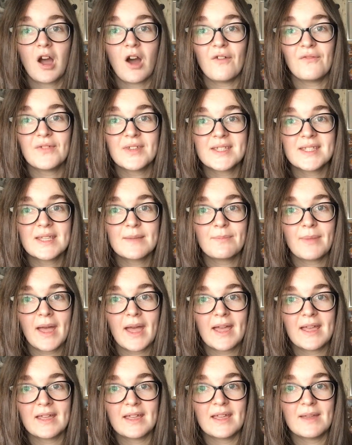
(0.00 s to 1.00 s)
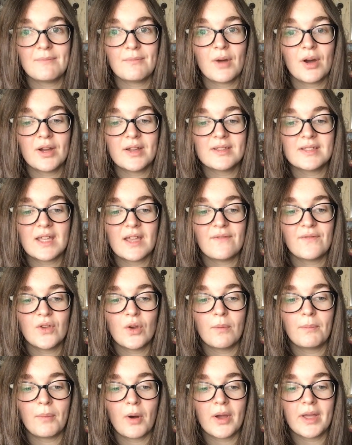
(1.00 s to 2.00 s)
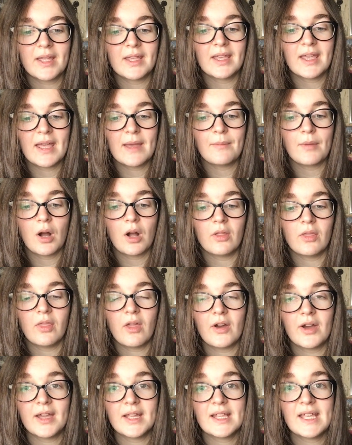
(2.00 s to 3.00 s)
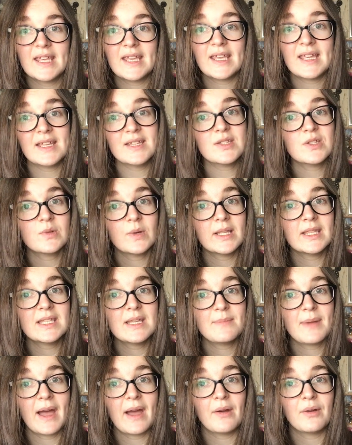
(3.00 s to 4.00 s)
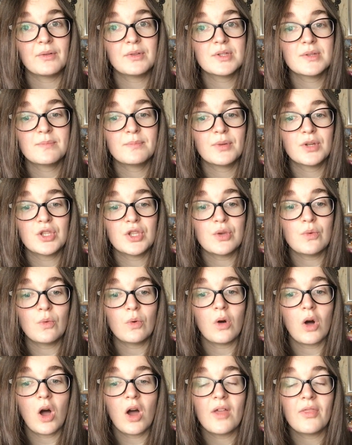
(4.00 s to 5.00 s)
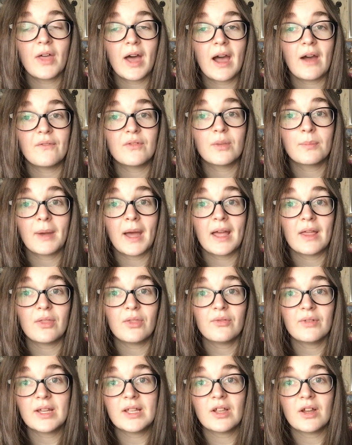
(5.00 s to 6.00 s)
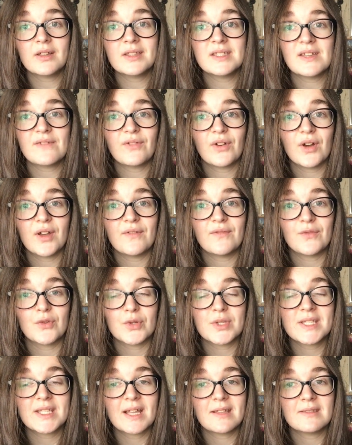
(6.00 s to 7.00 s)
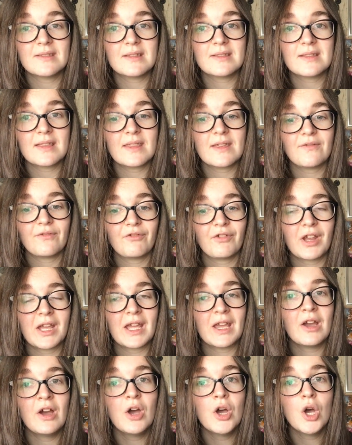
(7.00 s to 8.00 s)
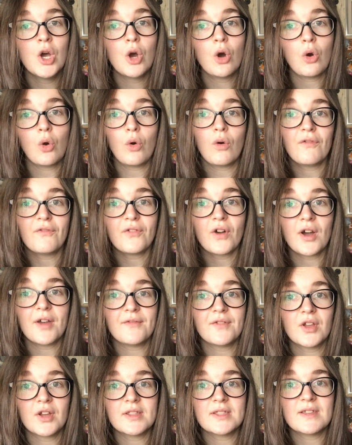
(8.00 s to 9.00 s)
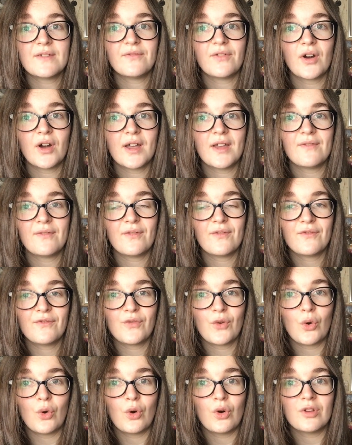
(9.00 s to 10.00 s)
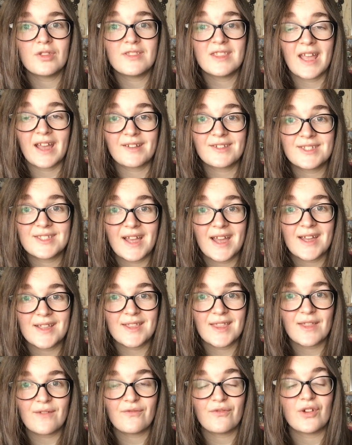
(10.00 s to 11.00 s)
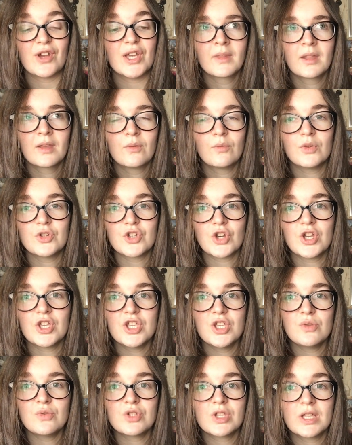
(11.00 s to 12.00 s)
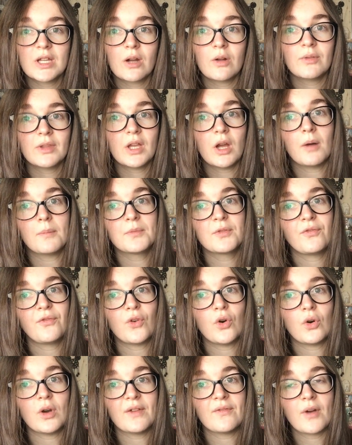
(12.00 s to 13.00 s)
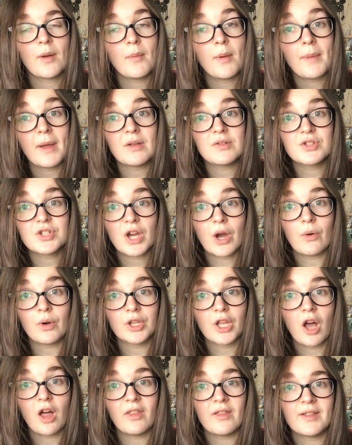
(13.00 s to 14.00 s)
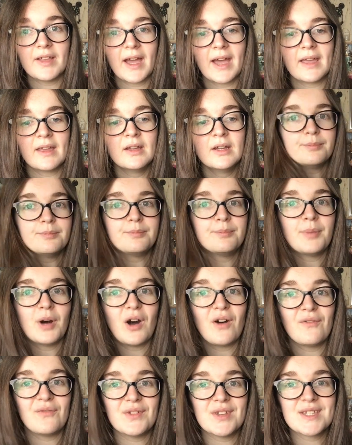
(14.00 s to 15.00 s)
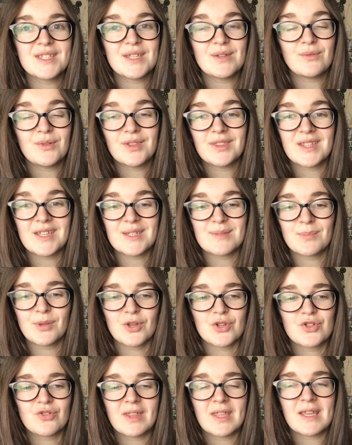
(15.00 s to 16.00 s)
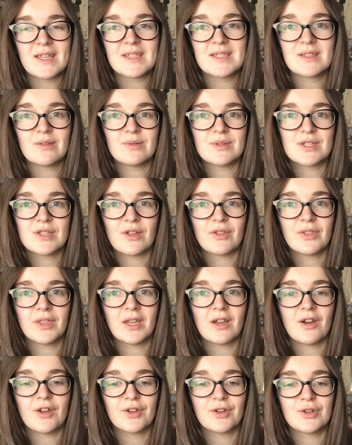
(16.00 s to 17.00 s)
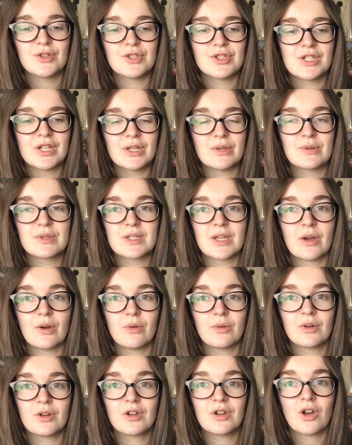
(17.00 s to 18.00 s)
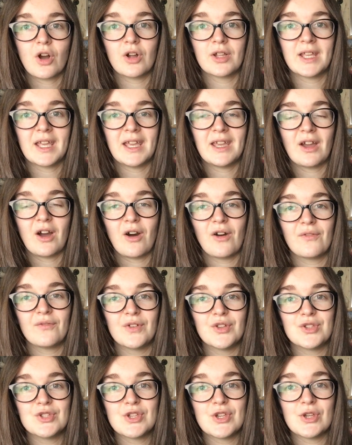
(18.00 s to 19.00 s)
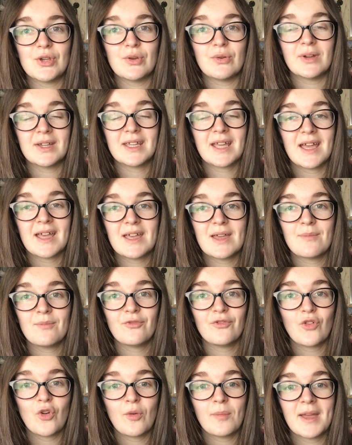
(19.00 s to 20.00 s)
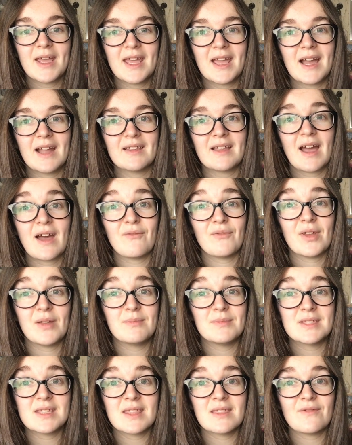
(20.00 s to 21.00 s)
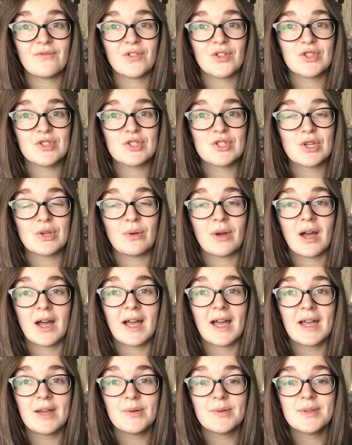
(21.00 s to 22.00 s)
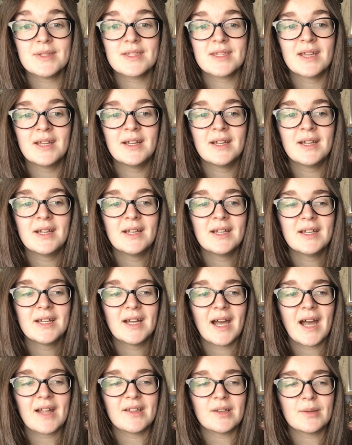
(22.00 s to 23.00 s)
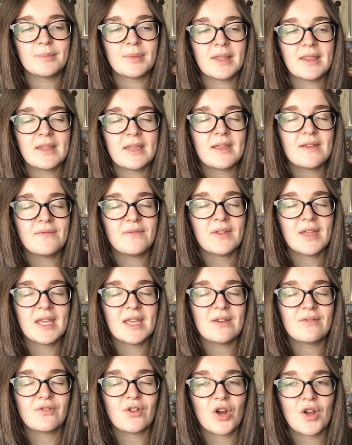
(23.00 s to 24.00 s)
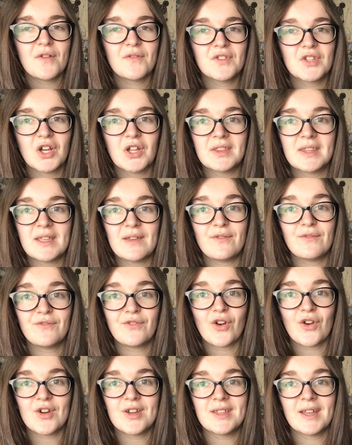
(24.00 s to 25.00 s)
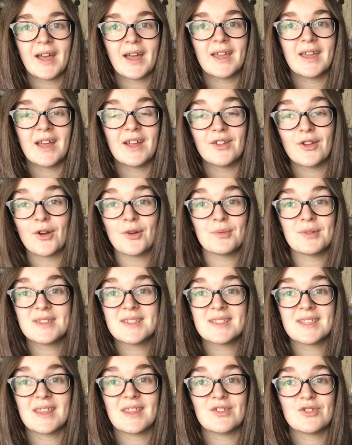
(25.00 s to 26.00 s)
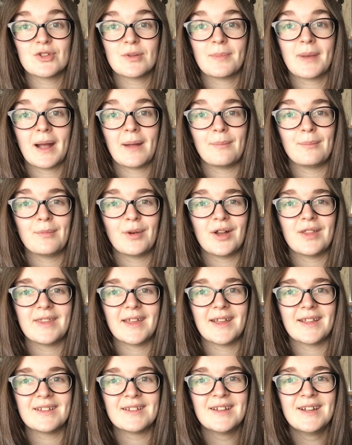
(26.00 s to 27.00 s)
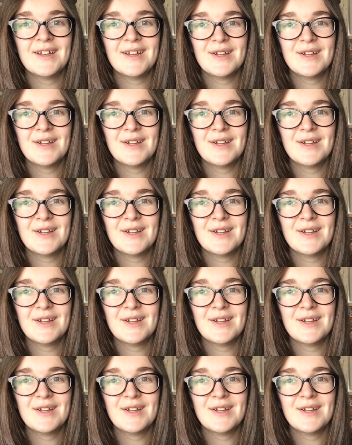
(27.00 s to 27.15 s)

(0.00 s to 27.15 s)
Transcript: Obviously bear in mind if you're buying him online, he is twenty pounds, but you will either have to pay three pounds ninety-five for standard delivery or five pounds ninety-five for next day delivery, which I usually only opt for if I'm about to go on holiday. But obviously with this plush release there was nothing I could do, so Connie offered to get him for me and have him delivered to her house, and I believe he arrived on the Friday and I was still in Japan by then.